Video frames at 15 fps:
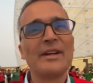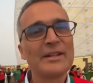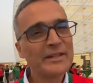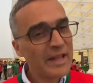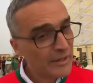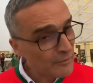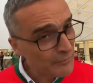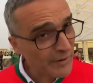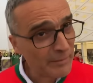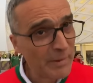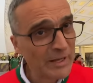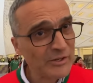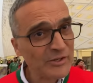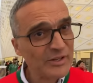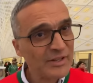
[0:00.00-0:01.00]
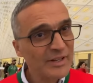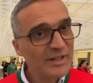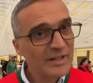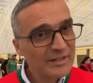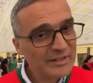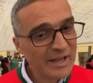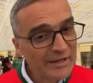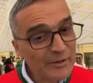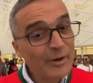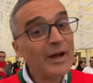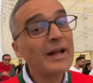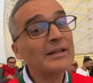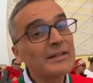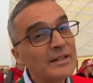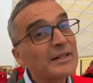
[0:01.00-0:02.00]
Thank you very much. You're a legend. Thank you,
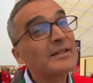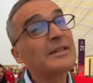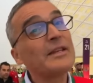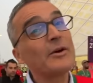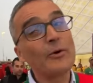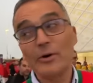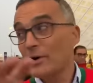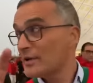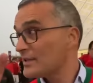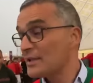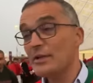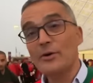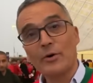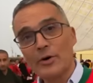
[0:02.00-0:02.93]
Thank you so much. You. Good luck today.